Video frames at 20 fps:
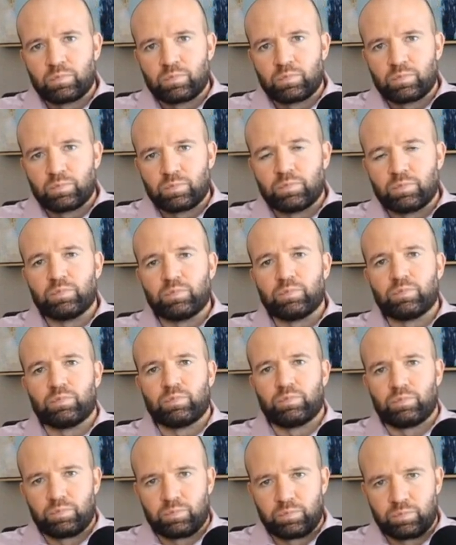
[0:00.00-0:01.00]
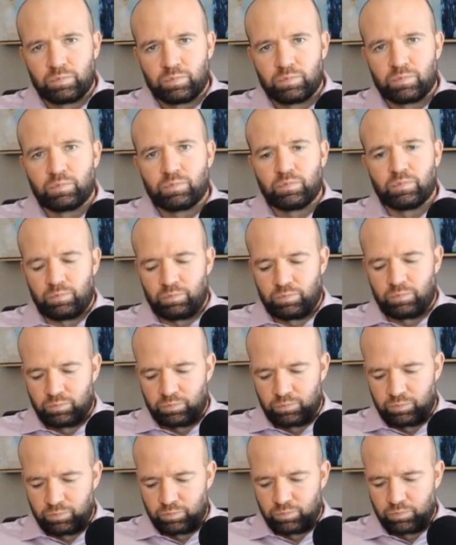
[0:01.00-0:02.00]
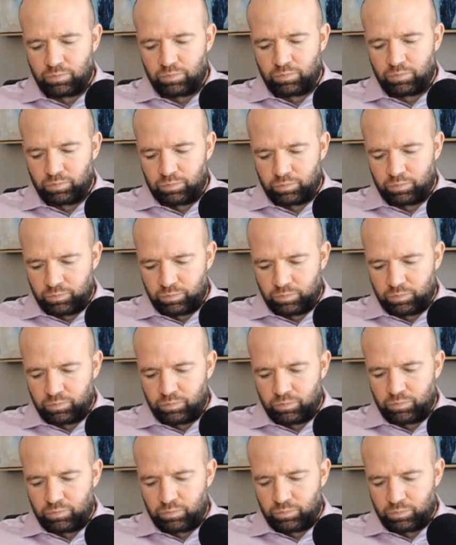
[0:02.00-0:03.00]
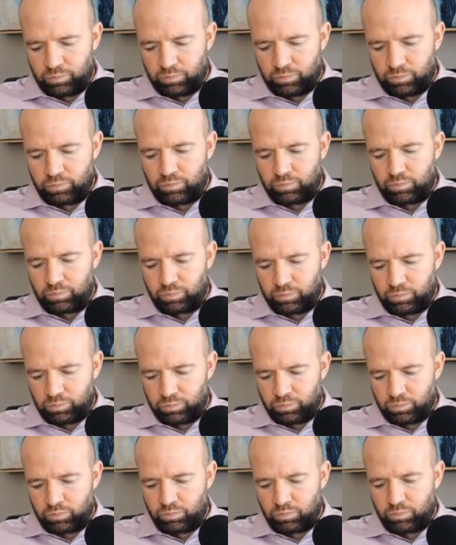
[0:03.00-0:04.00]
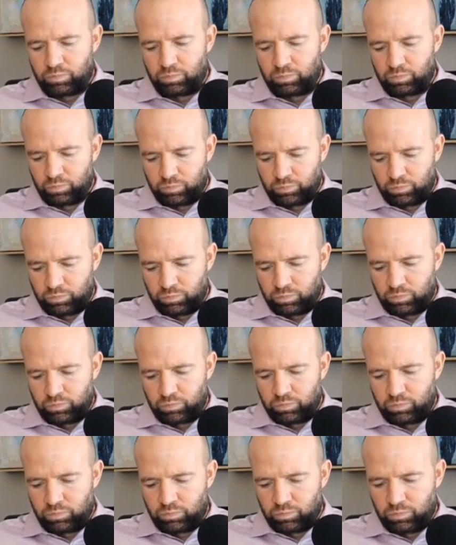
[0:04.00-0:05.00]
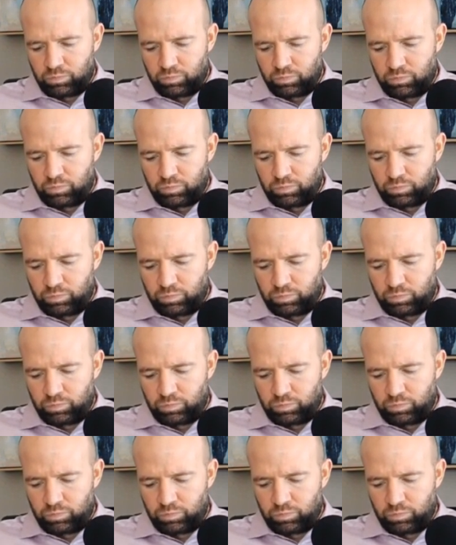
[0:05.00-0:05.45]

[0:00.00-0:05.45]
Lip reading: (not speaking)